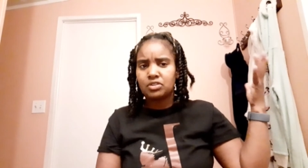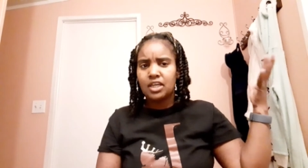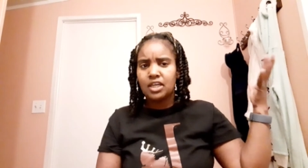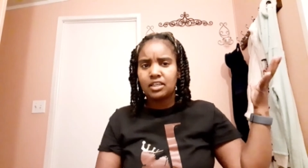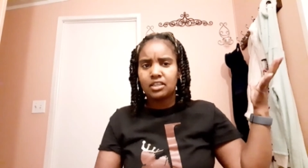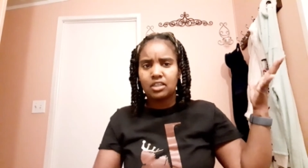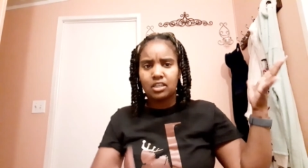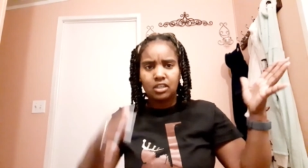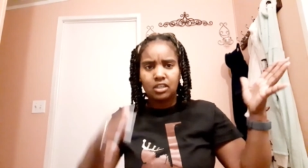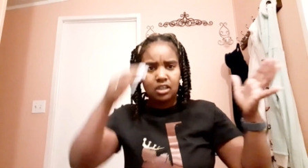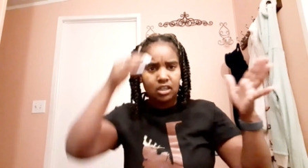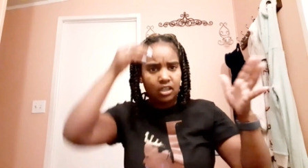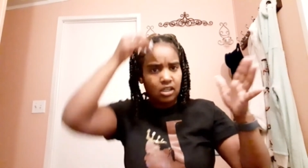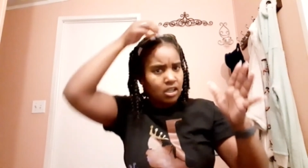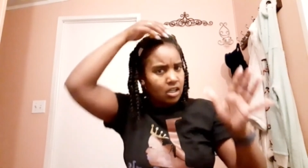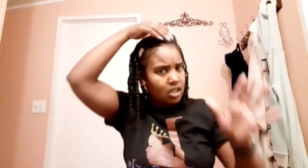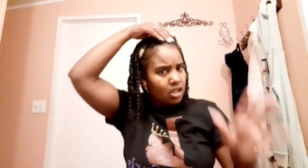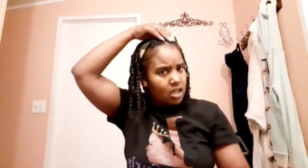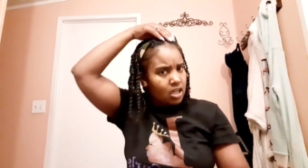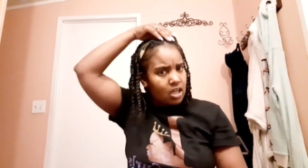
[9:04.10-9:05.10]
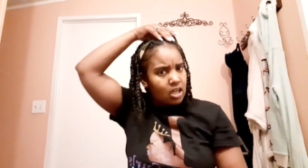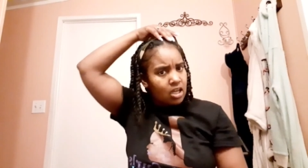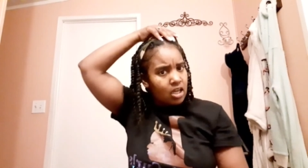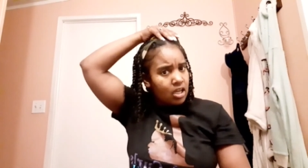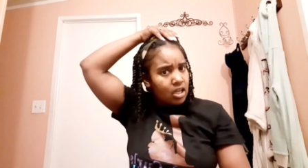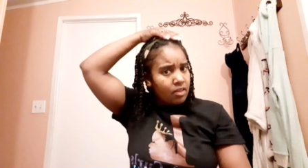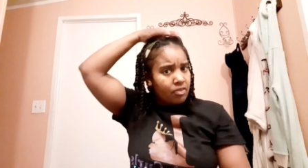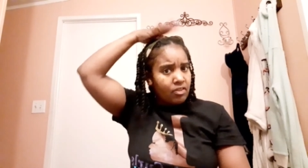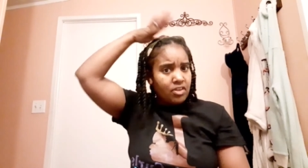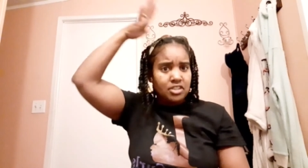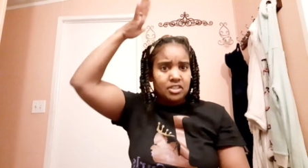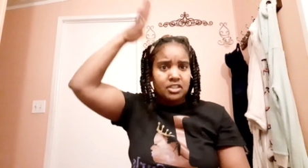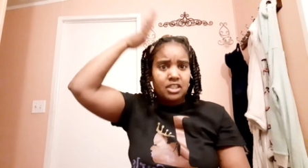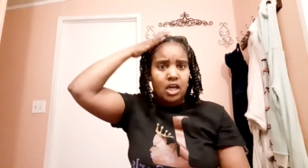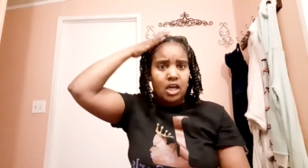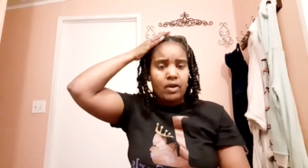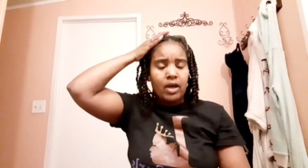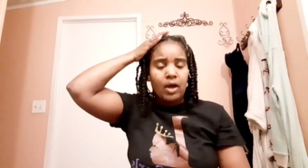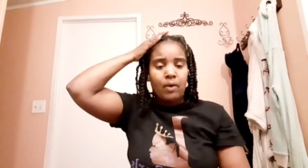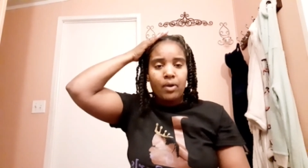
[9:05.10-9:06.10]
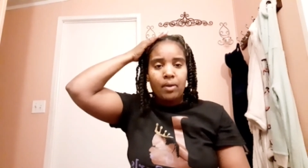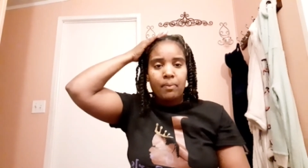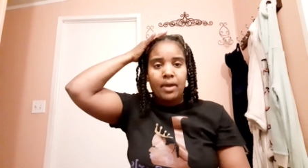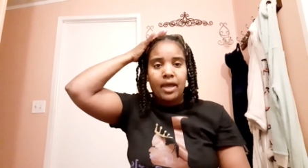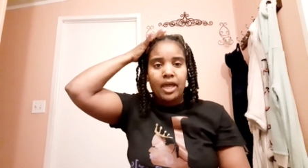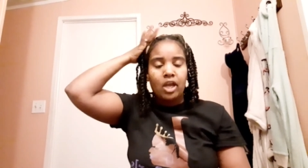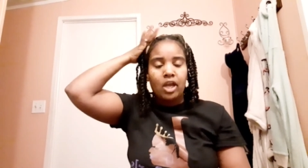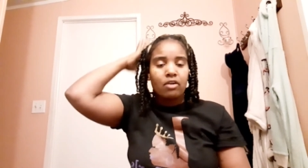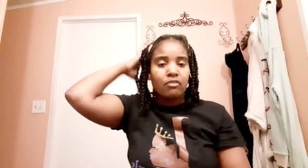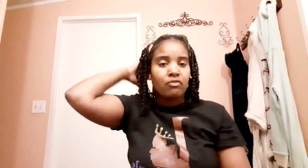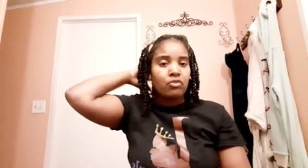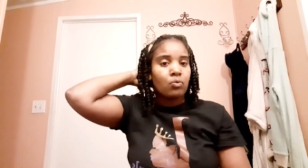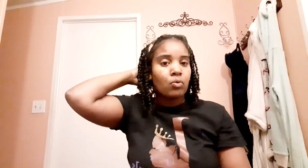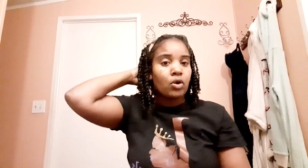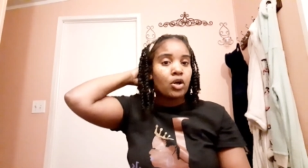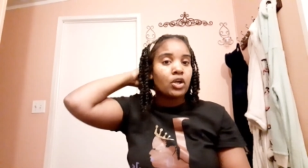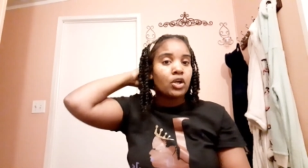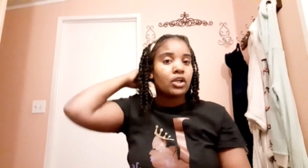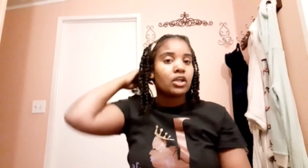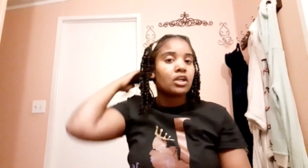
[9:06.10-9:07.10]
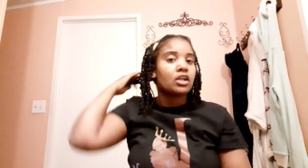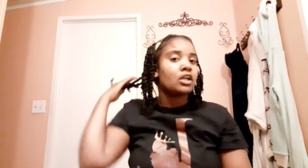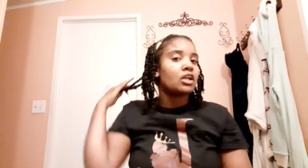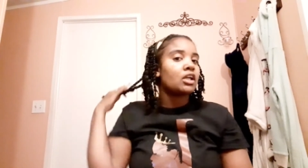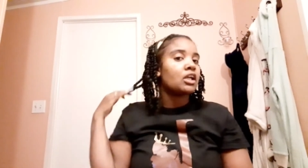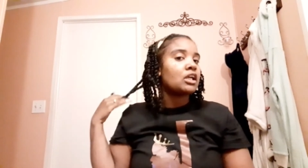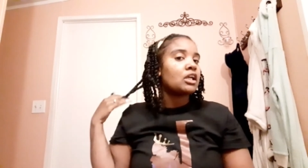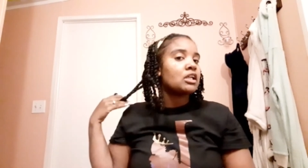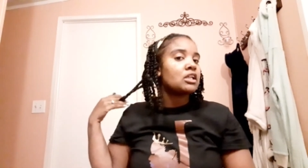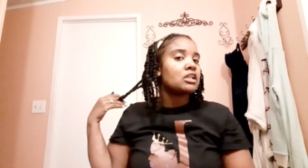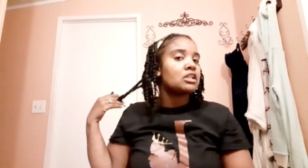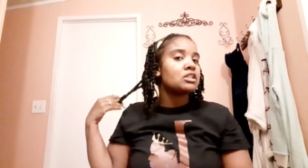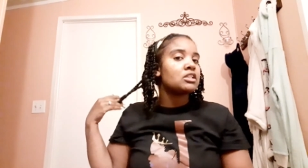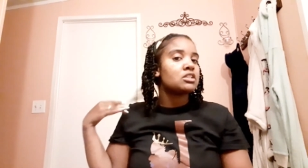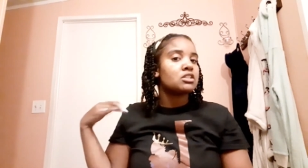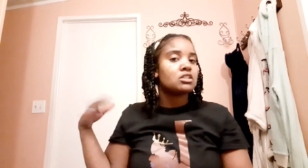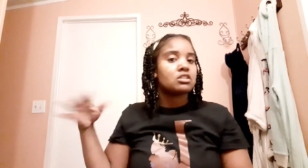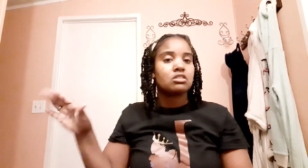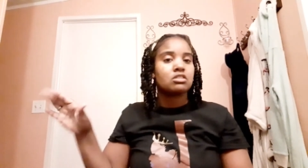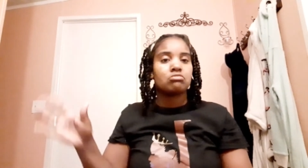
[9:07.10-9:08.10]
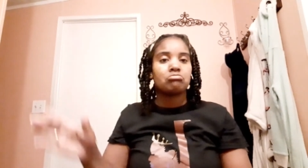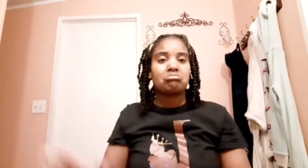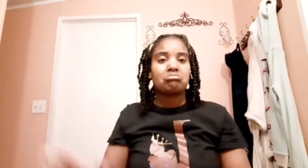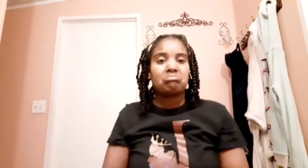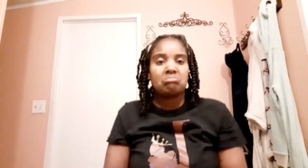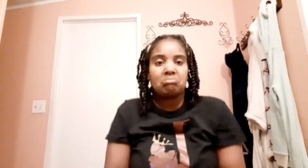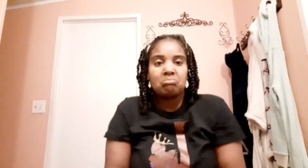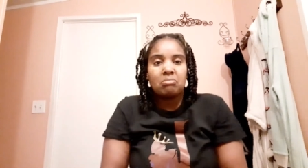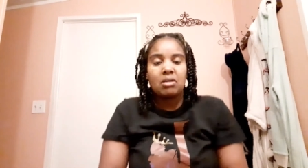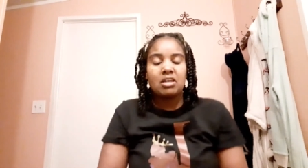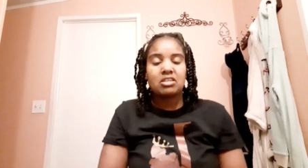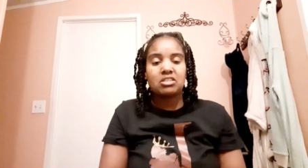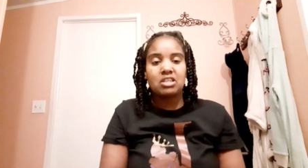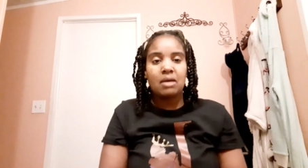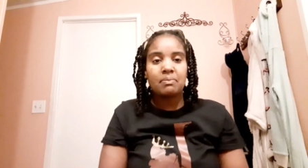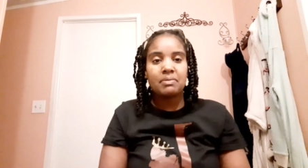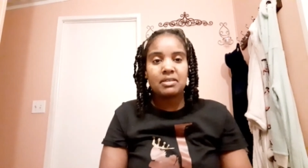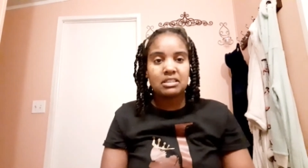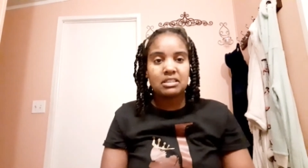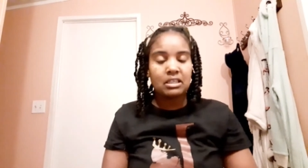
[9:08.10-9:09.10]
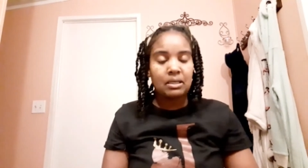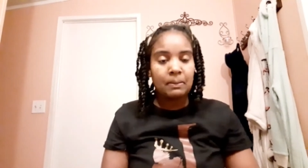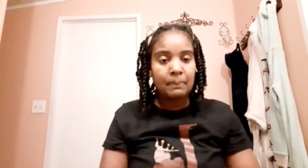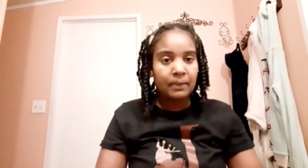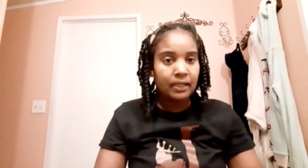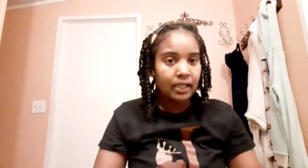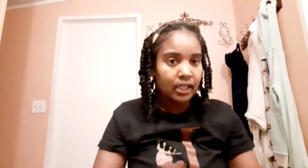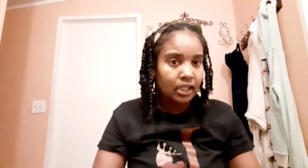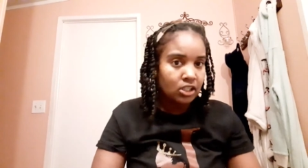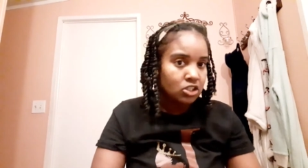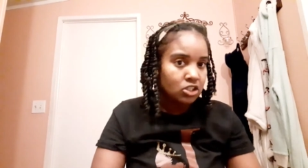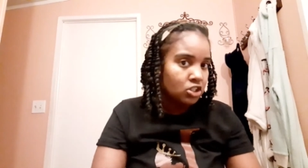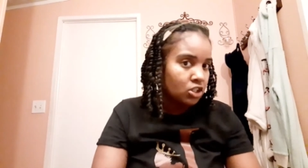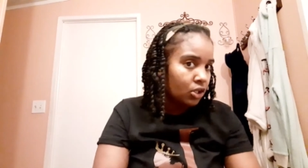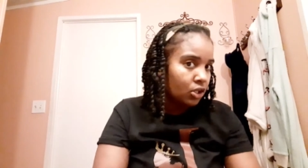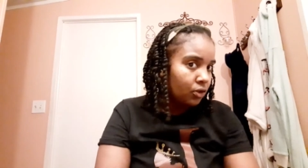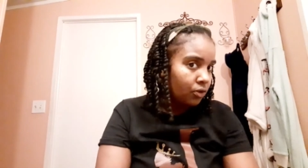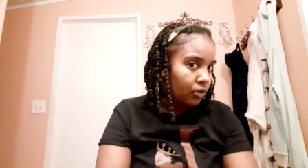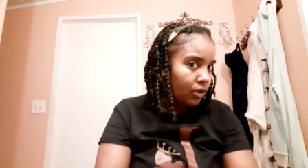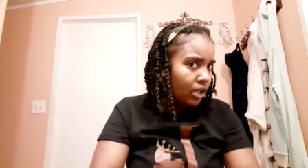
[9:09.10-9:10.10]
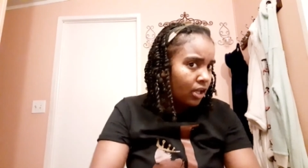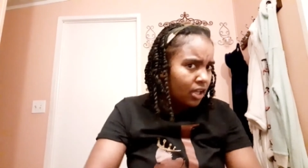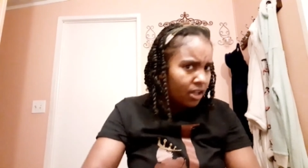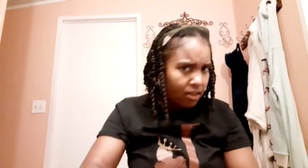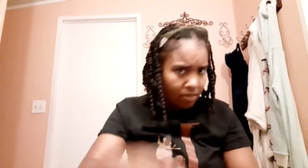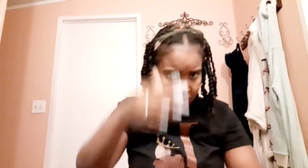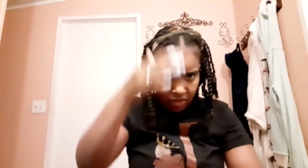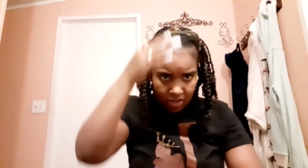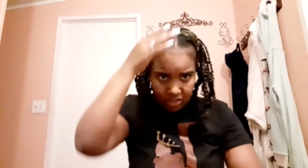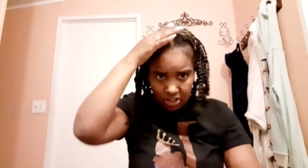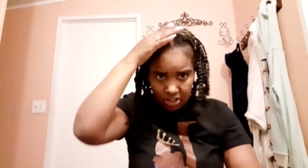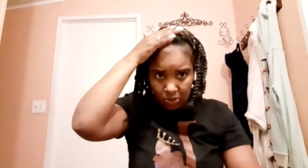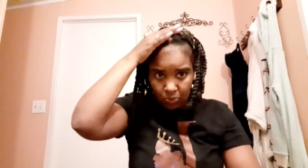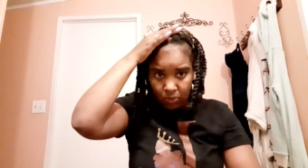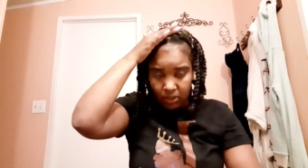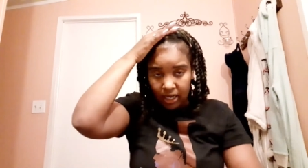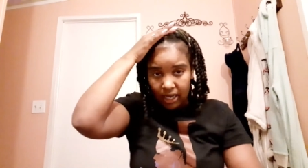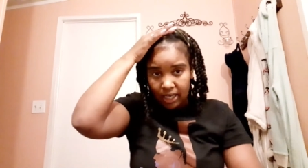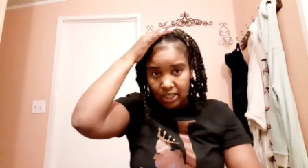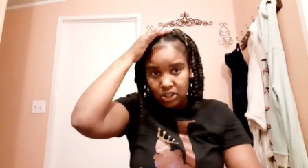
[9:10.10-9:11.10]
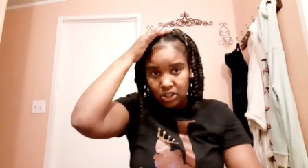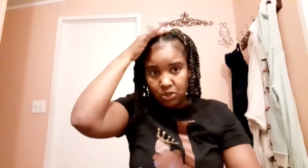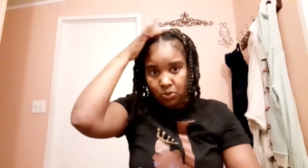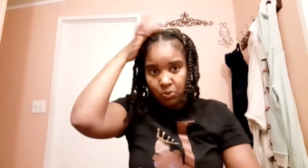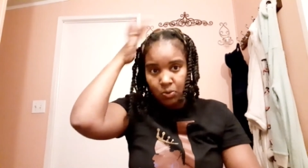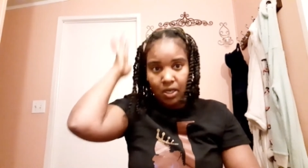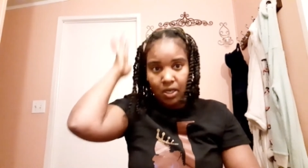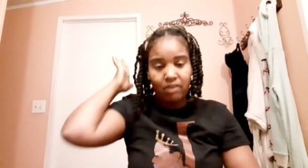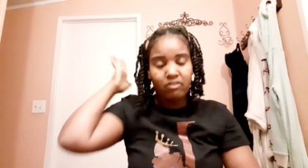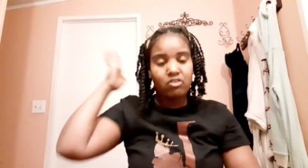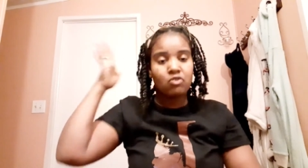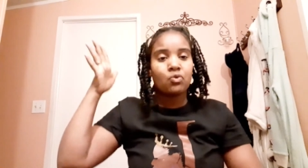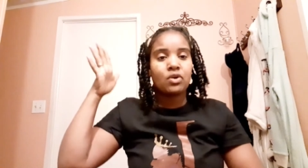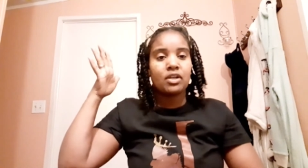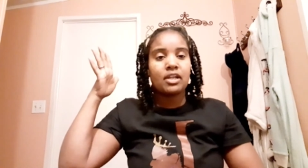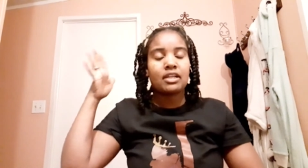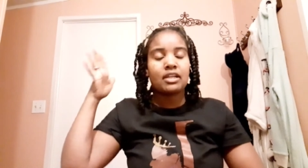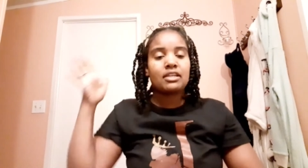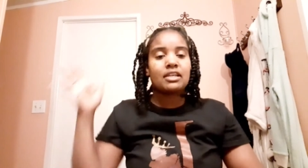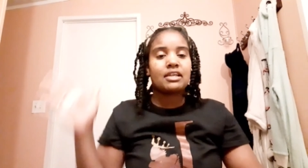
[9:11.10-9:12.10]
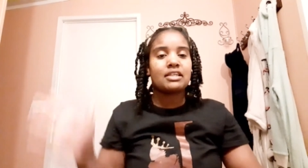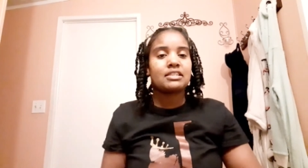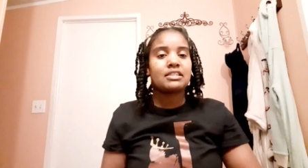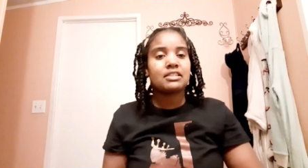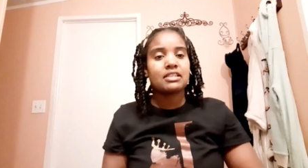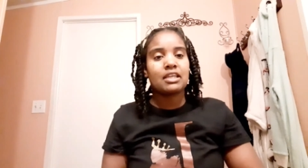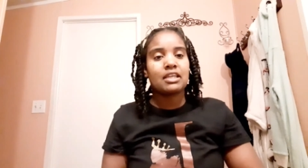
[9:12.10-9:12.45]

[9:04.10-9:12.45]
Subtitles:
technically this is how I wear my hair for work. My job doesn't complain, so this is what I do. Everyone does